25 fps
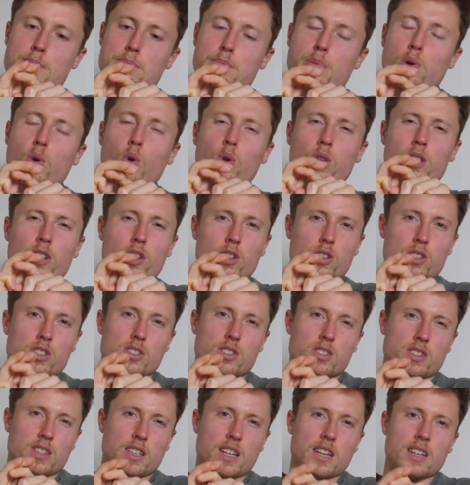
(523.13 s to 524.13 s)
pull your
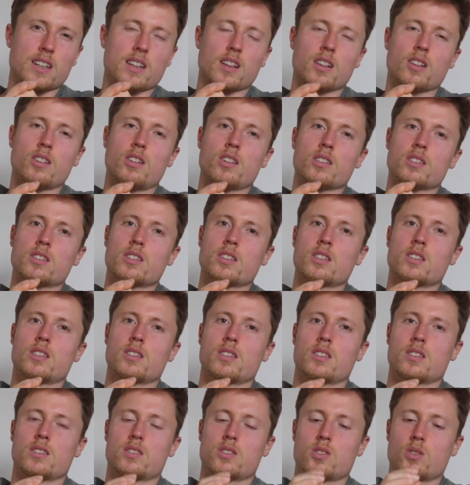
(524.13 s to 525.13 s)
skin a lot.
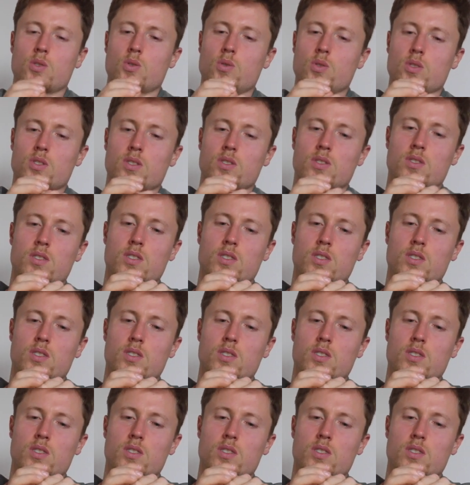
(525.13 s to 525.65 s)
So